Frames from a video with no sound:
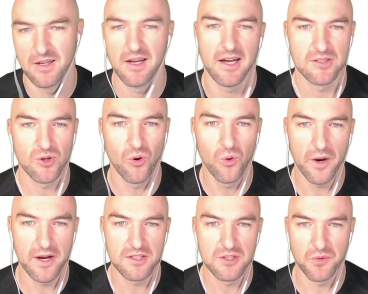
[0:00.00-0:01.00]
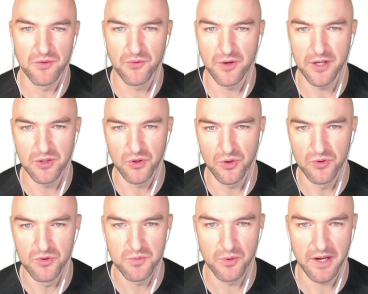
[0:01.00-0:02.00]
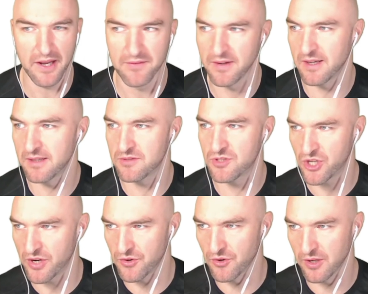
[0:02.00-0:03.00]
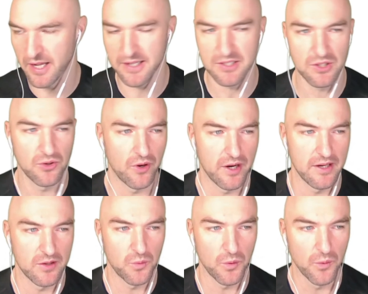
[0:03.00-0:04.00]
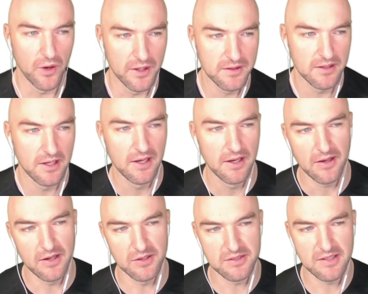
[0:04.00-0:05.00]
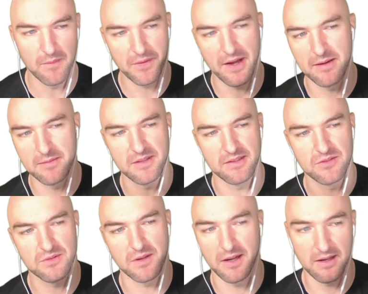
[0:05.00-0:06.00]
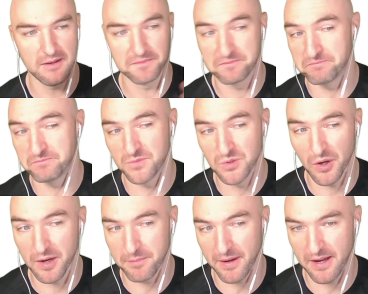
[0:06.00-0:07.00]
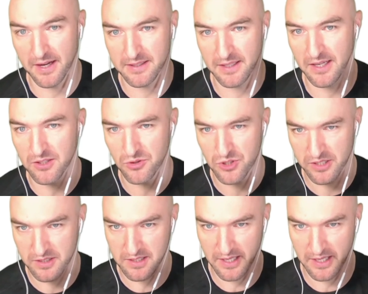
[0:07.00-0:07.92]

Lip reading: as always, we're free to use whatever generalized coordinate we want. Sometimes it's not a bad idea to just